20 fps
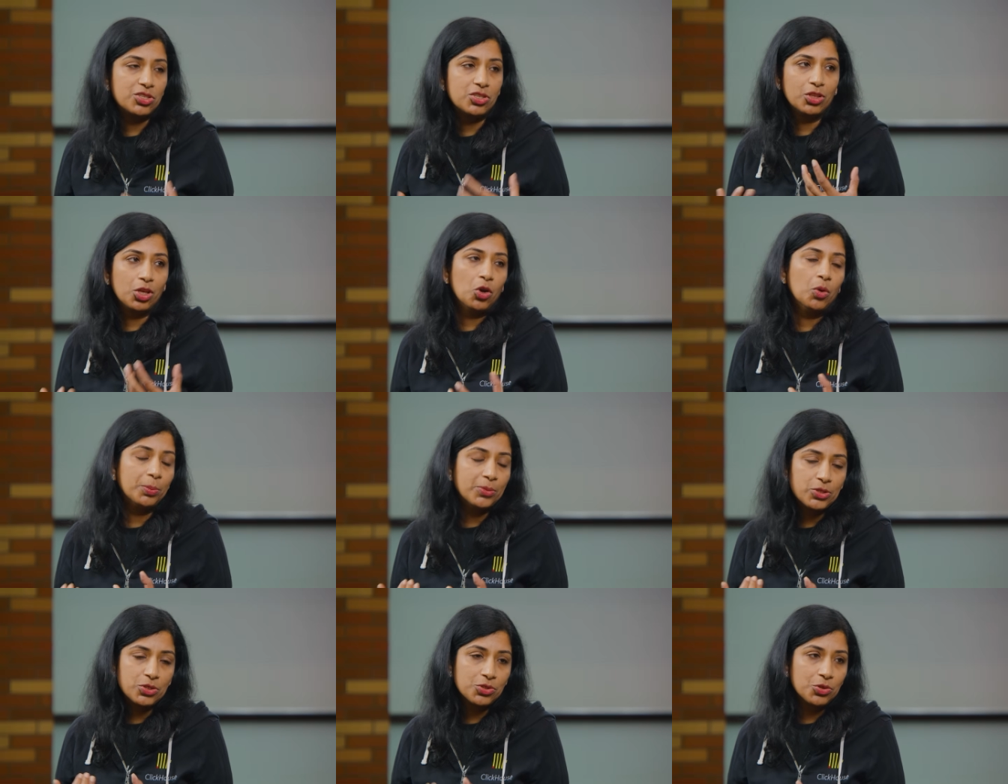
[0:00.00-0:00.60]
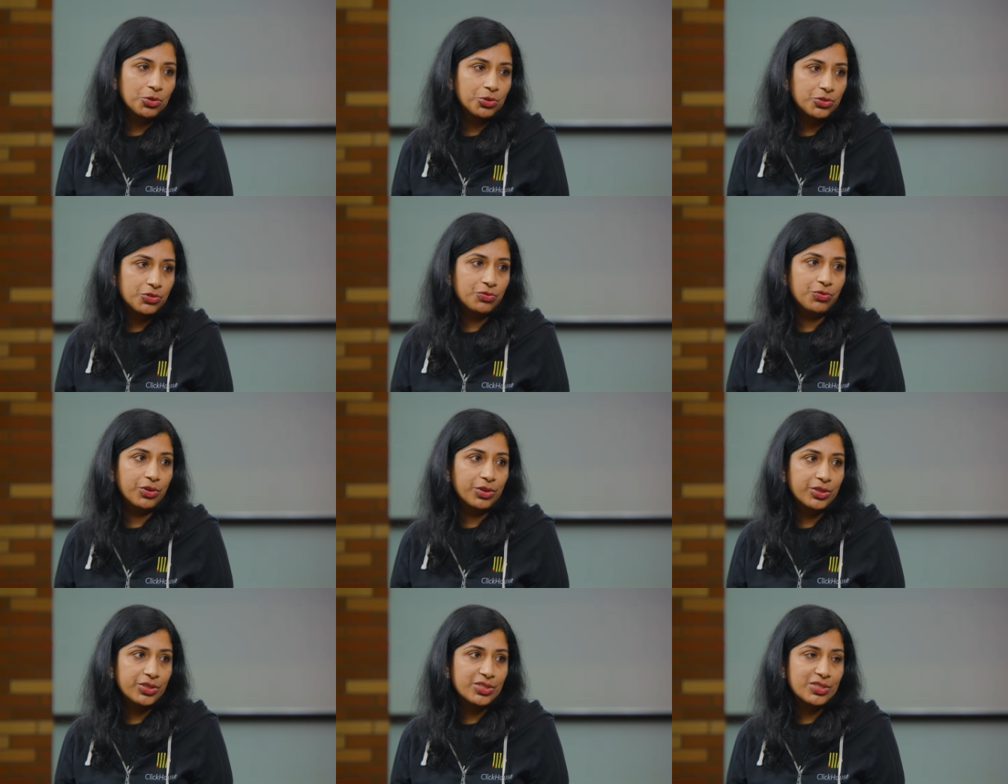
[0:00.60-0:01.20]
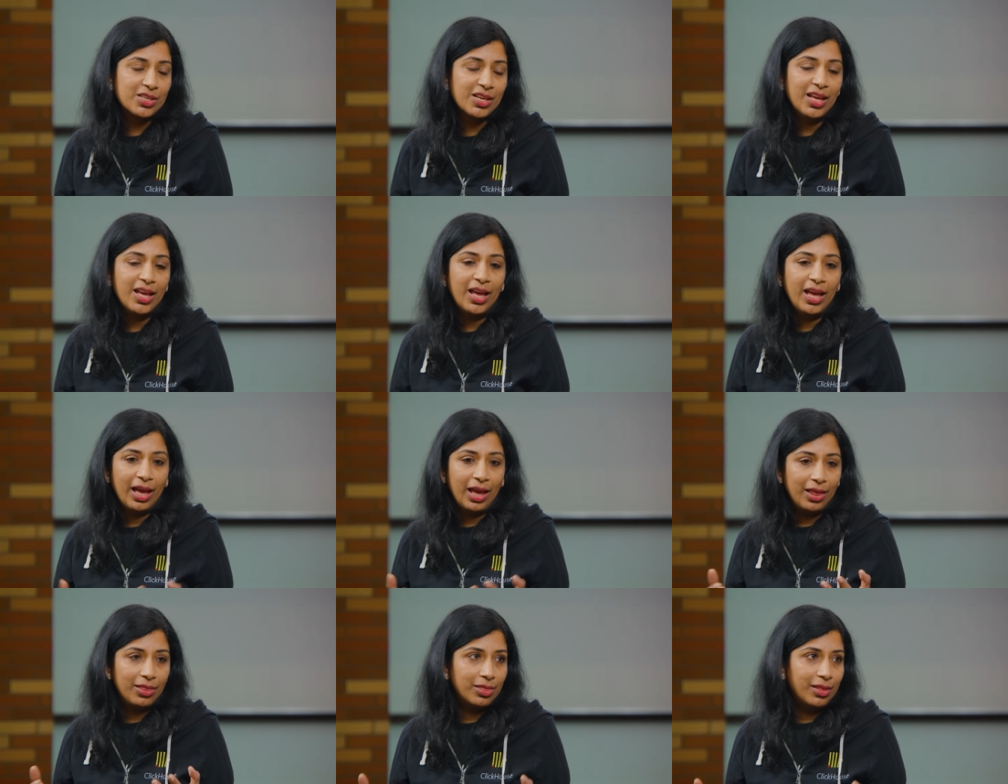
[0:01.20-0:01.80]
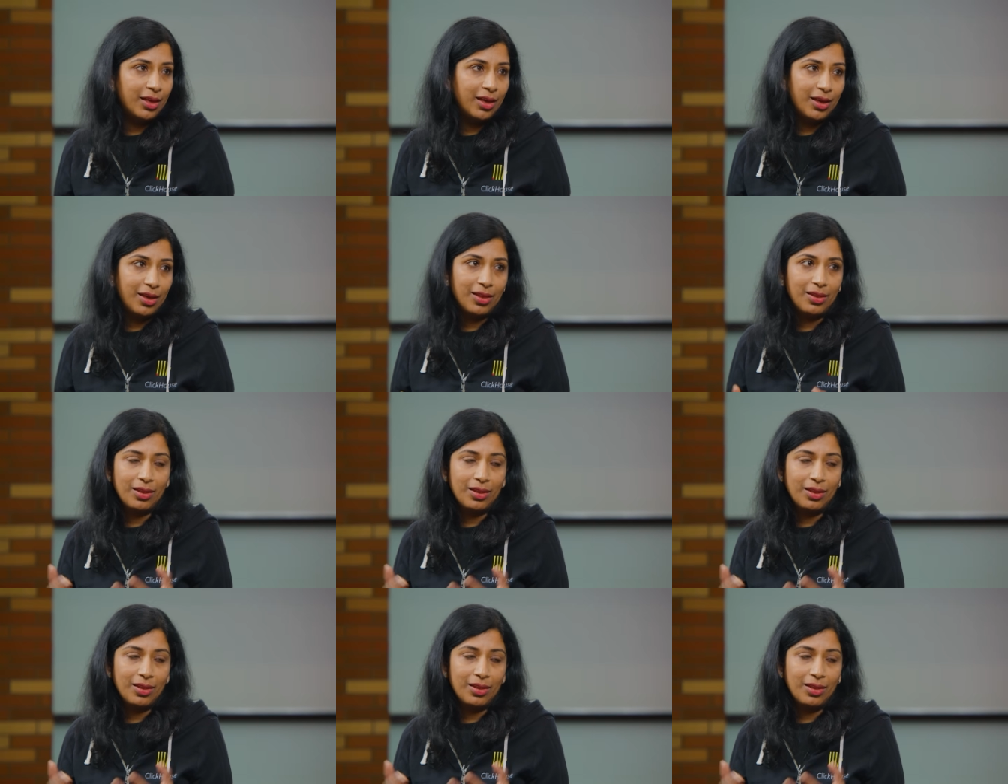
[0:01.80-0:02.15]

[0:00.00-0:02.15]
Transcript: in the open source first, and they,